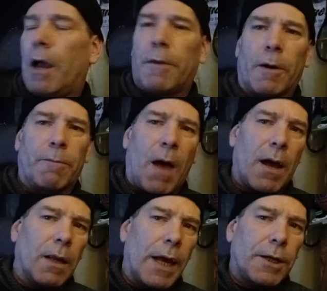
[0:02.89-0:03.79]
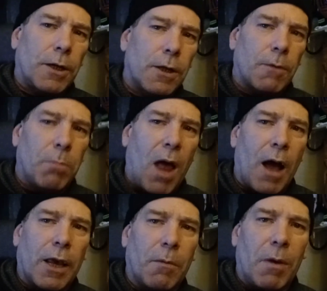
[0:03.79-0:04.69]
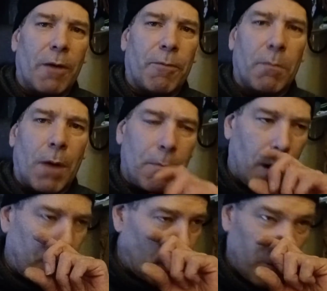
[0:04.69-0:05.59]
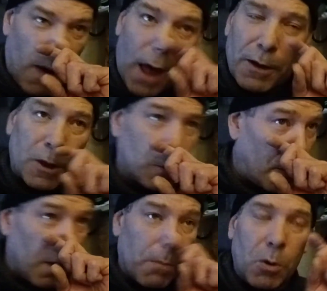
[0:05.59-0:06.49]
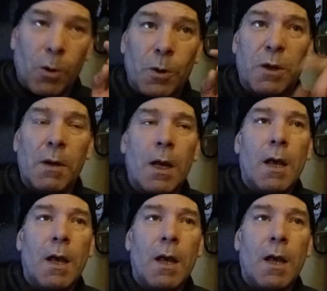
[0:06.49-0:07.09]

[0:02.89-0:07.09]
and their violations of blocking me from my mother and father's swimming pools.